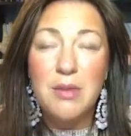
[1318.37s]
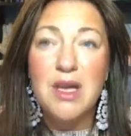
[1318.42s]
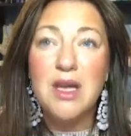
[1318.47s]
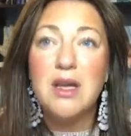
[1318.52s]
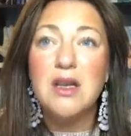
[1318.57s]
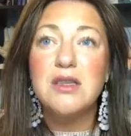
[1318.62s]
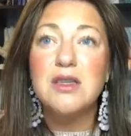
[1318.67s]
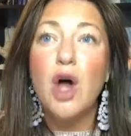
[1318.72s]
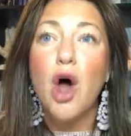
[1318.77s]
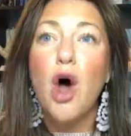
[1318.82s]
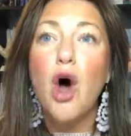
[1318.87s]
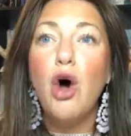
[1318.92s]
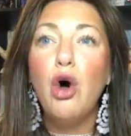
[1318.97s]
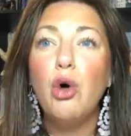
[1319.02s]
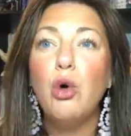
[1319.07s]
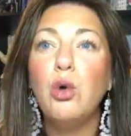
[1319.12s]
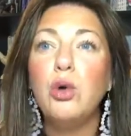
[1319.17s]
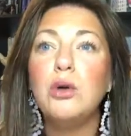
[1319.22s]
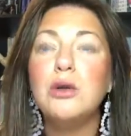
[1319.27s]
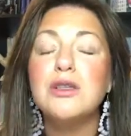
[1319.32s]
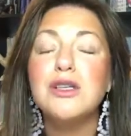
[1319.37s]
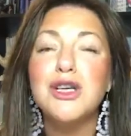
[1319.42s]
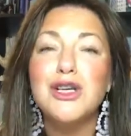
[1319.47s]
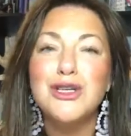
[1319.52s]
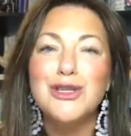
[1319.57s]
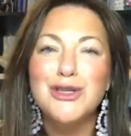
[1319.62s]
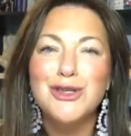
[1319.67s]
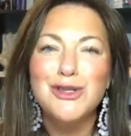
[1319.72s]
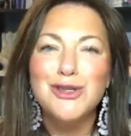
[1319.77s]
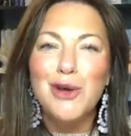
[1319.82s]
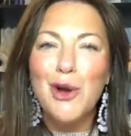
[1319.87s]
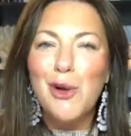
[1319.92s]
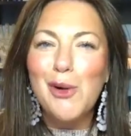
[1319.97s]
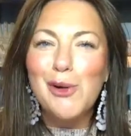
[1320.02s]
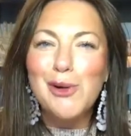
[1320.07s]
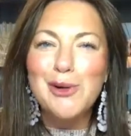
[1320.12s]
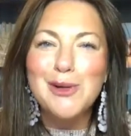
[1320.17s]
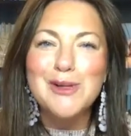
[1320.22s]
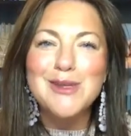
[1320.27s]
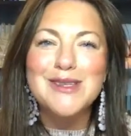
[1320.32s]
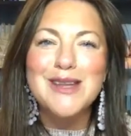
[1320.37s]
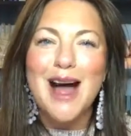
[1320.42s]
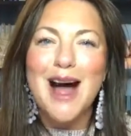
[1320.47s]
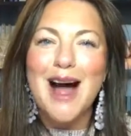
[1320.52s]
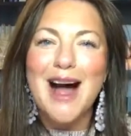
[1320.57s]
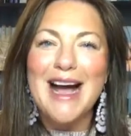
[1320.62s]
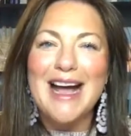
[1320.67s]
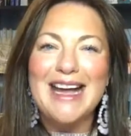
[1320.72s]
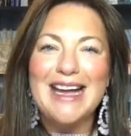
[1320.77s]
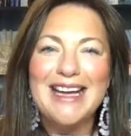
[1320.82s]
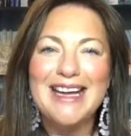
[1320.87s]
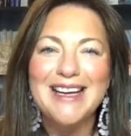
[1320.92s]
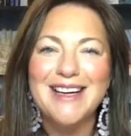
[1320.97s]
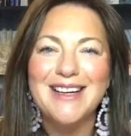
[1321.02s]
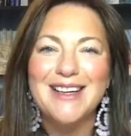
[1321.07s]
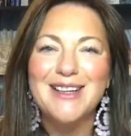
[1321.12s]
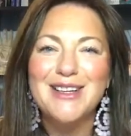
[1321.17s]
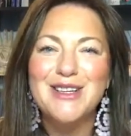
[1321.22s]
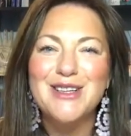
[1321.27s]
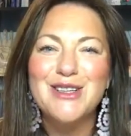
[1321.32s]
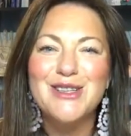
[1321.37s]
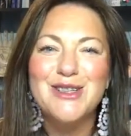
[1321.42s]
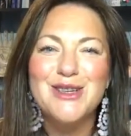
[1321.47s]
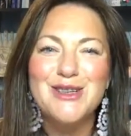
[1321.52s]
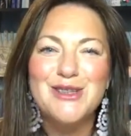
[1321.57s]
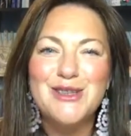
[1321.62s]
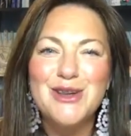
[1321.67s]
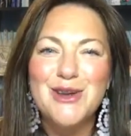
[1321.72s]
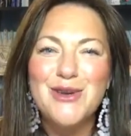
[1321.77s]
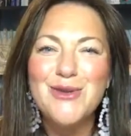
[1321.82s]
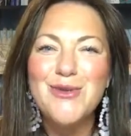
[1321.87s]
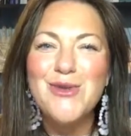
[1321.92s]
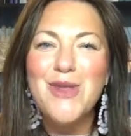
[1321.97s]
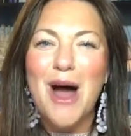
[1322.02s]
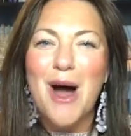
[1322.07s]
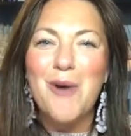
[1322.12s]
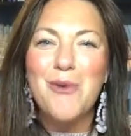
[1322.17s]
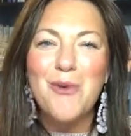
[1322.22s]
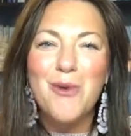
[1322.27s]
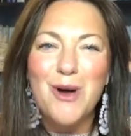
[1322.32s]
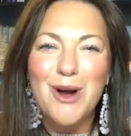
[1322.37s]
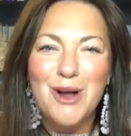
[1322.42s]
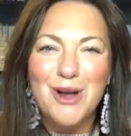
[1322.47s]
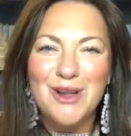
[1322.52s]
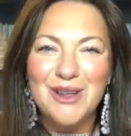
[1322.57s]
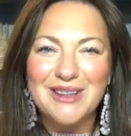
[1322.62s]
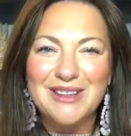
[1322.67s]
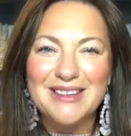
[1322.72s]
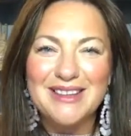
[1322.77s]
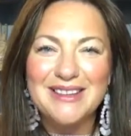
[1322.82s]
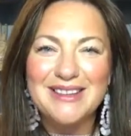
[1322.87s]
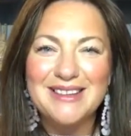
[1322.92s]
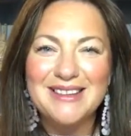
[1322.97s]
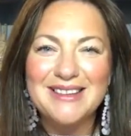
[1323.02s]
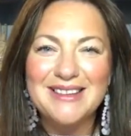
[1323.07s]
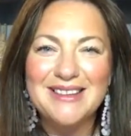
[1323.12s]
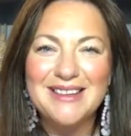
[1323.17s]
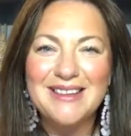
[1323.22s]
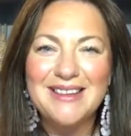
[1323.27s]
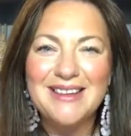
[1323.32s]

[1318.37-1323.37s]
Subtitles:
Because old souls are here to do that work.